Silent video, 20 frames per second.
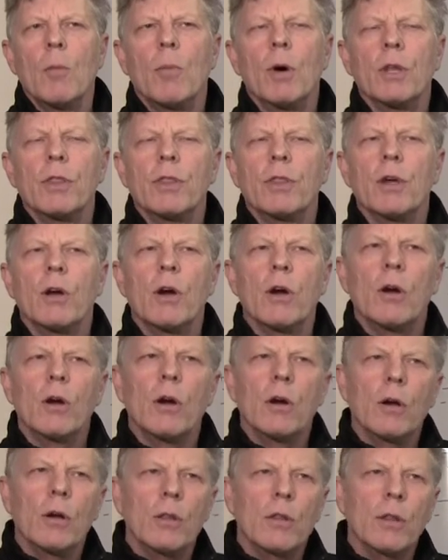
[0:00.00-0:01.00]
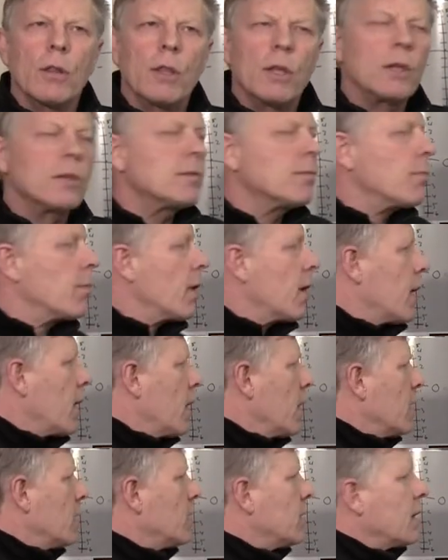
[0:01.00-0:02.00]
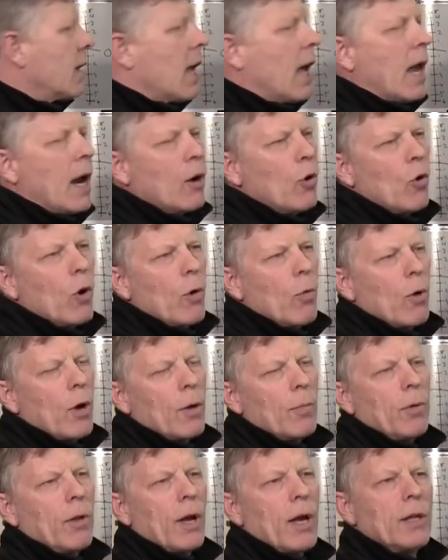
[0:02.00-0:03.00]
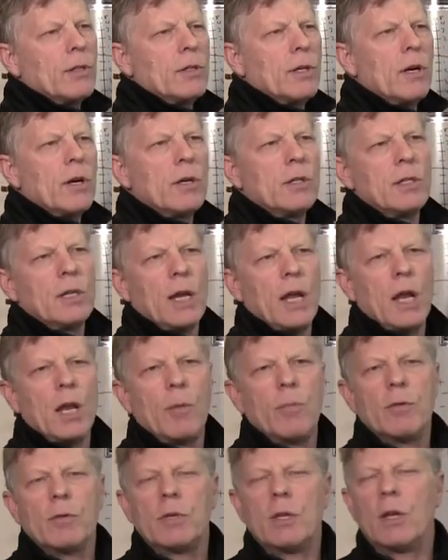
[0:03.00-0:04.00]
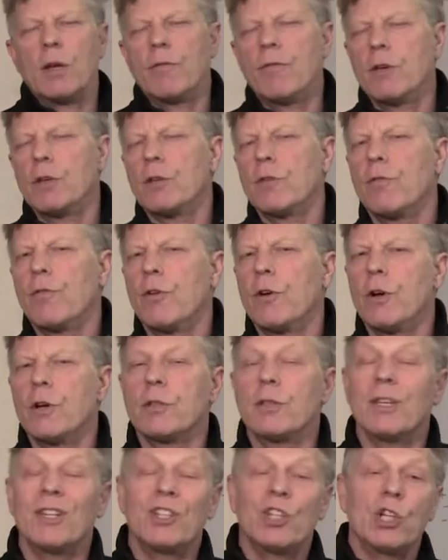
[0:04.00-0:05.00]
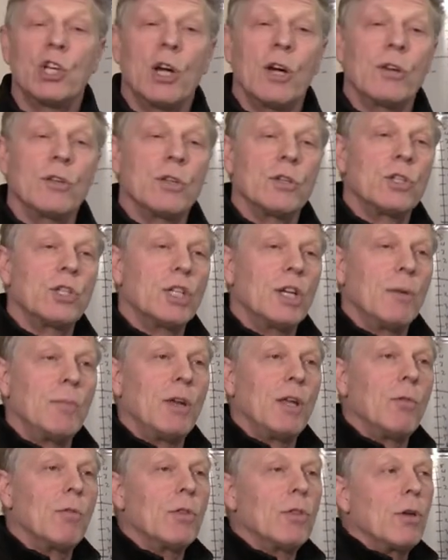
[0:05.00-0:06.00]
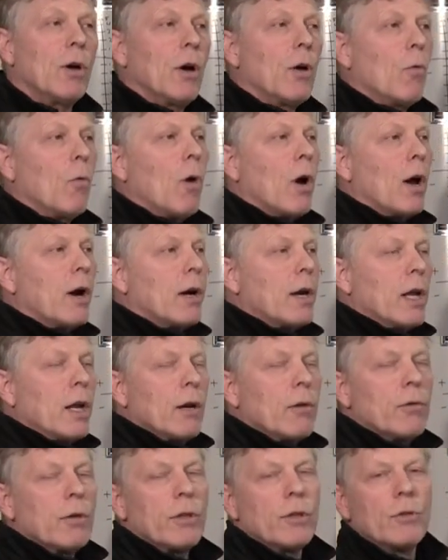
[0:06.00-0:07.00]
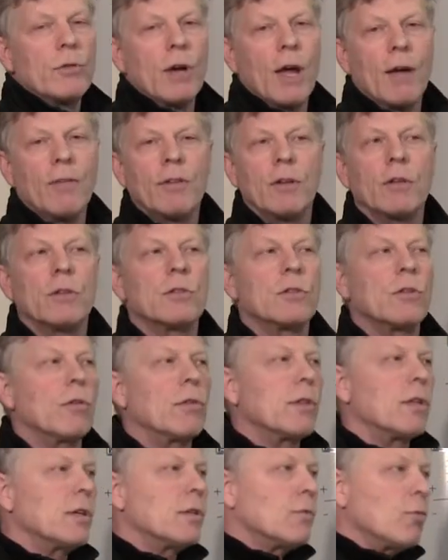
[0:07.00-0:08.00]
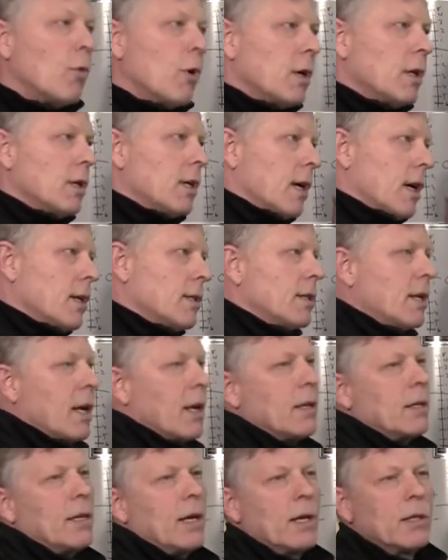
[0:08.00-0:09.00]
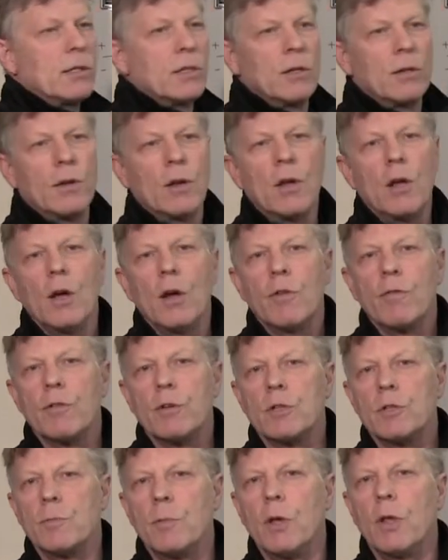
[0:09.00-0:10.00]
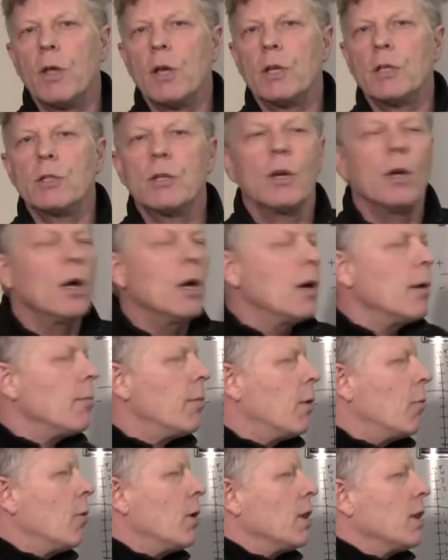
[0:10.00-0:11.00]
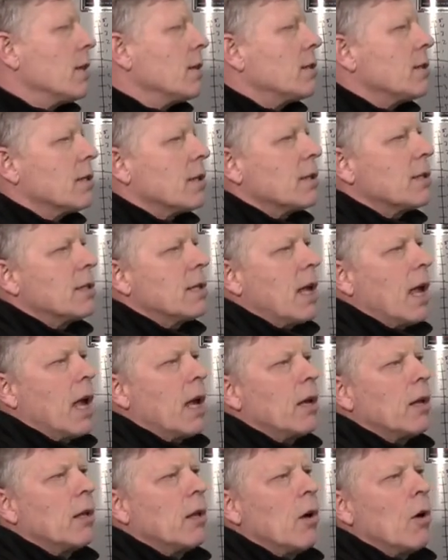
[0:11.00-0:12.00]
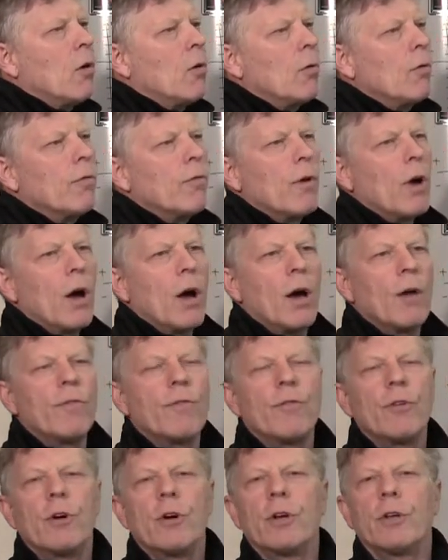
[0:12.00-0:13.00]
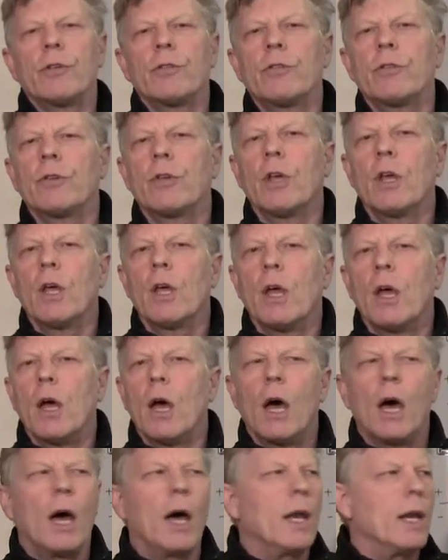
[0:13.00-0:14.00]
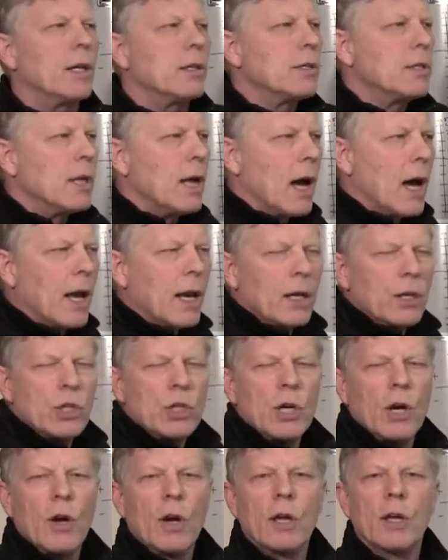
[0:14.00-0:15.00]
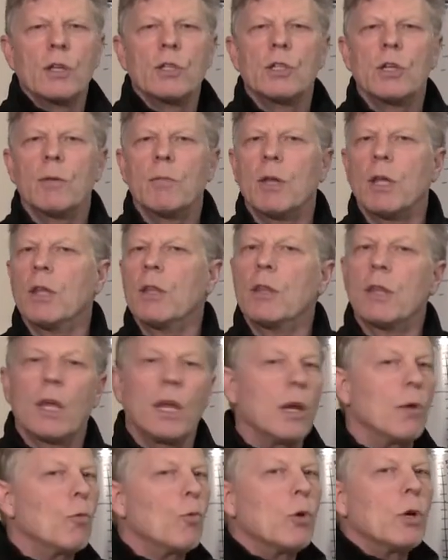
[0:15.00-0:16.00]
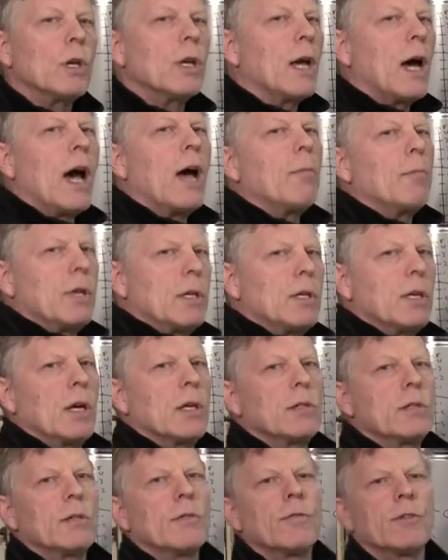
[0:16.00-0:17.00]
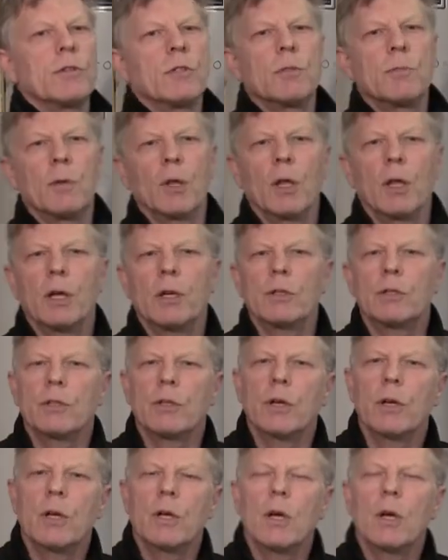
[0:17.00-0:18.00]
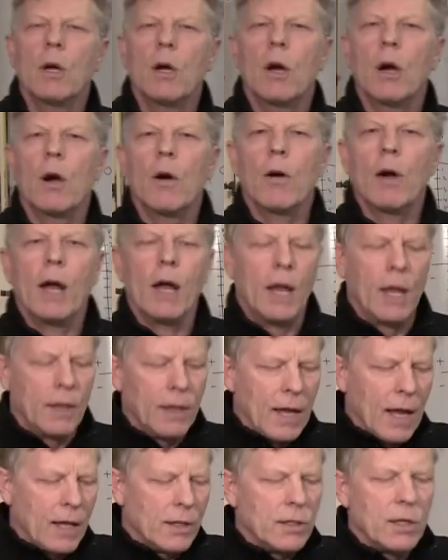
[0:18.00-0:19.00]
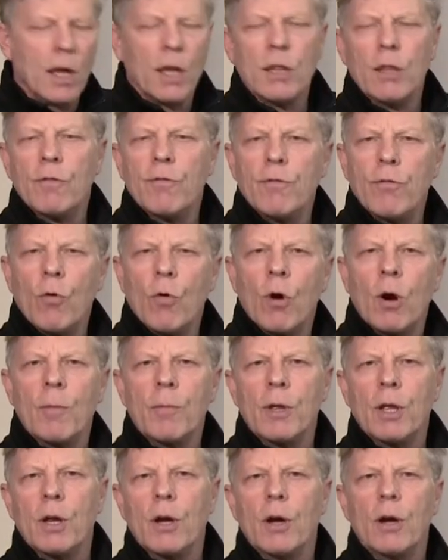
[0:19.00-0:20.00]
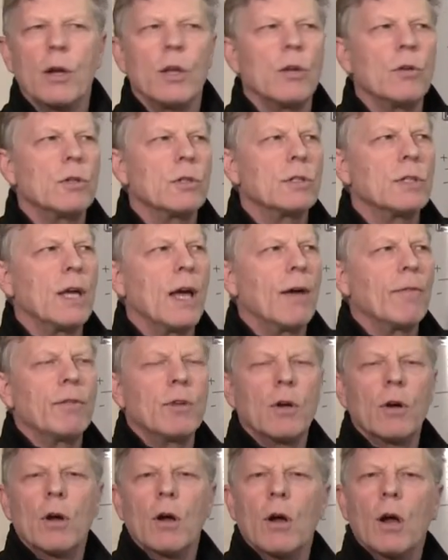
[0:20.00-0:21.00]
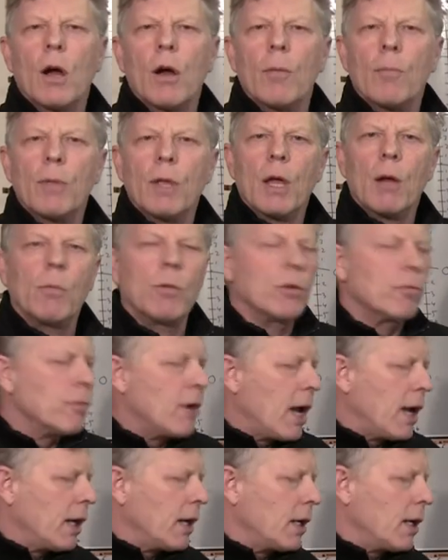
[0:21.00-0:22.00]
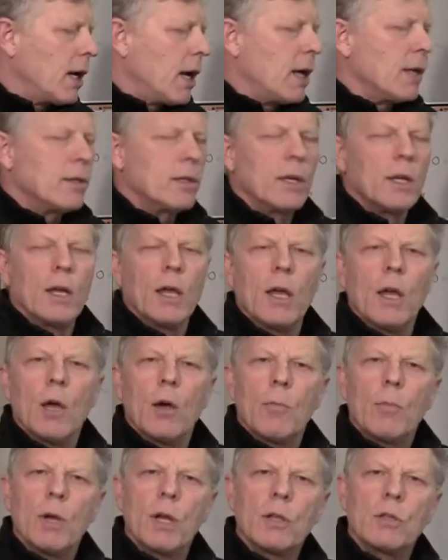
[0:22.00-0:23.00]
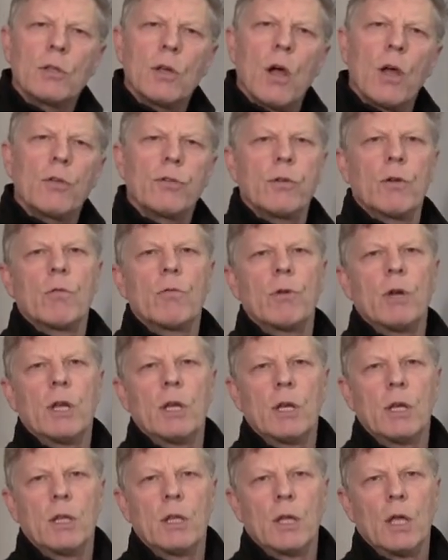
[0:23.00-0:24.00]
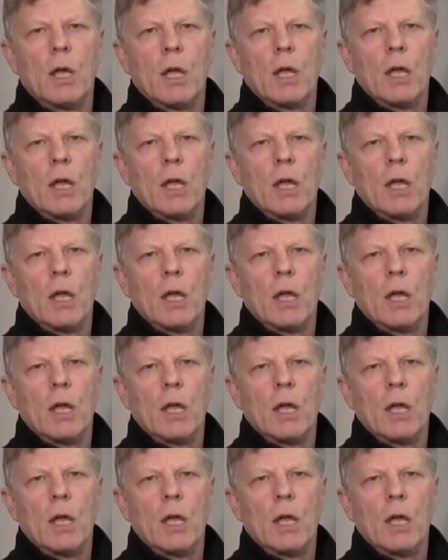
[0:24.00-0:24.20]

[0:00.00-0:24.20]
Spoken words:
but this is a Category 1 appliance here. It's an 80% efficient furnace. It shares a chimney with a water heater with a draft hood, so this one does get tested for spillage. But when this is a standalone furnace and it's not sharing a chimney, then it would not be tested for spillage. All right, and that's on the form here. You just have to be able to recognize it. But it's also written in